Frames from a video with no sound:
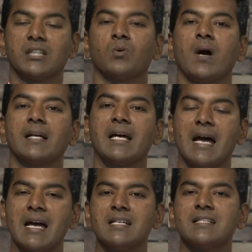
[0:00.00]
the one
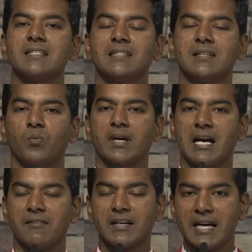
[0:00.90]
hand, we
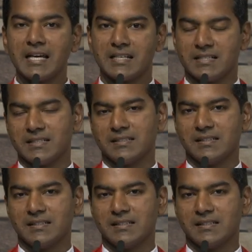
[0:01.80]
have Herod,